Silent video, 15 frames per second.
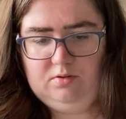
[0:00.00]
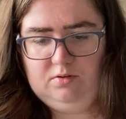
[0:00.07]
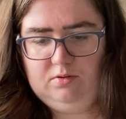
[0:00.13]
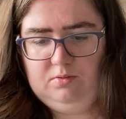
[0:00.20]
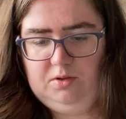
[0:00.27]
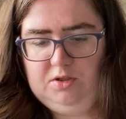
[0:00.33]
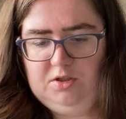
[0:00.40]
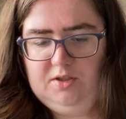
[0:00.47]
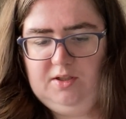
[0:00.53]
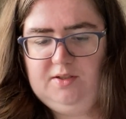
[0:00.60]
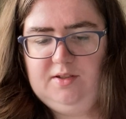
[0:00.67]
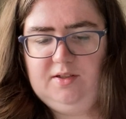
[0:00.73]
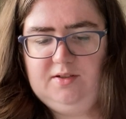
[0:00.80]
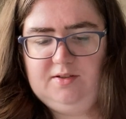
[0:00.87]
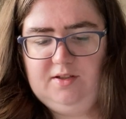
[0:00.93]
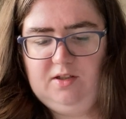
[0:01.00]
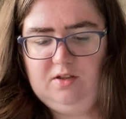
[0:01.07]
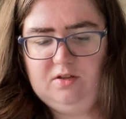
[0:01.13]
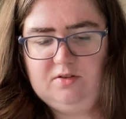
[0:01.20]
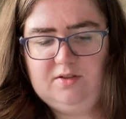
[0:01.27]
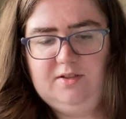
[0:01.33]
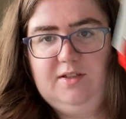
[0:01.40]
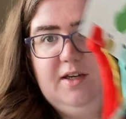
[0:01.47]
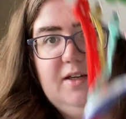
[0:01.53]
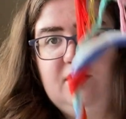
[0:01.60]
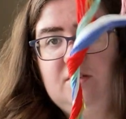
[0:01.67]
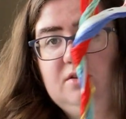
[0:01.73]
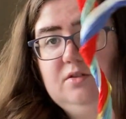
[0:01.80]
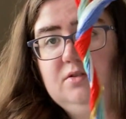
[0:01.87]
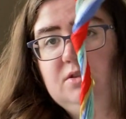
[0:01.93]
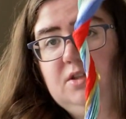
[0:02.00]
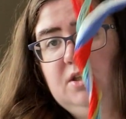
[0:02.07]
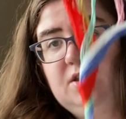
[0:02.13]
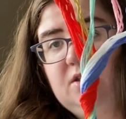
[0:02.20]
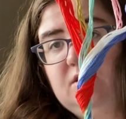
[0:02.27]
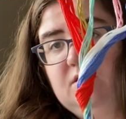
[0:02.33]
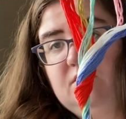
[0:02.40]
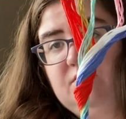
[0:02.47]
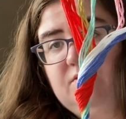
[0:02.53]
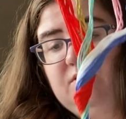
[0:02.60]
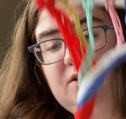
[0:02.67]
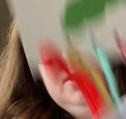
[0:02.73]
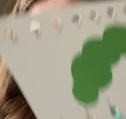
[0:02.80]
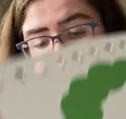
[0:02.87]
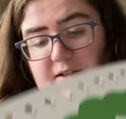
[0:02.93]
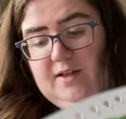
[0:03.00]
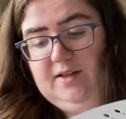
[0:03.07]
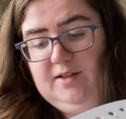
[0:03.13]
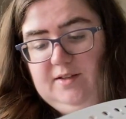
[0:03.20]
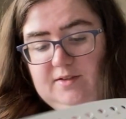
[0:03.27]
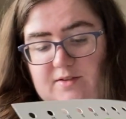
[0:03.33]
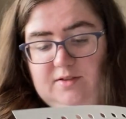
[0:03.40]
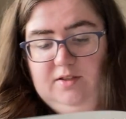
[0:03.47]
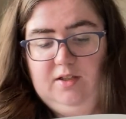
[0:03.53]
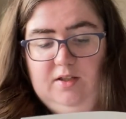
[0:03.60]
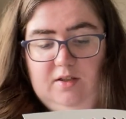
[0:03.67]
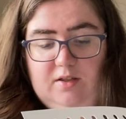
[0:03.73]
which this is the old style floss cards.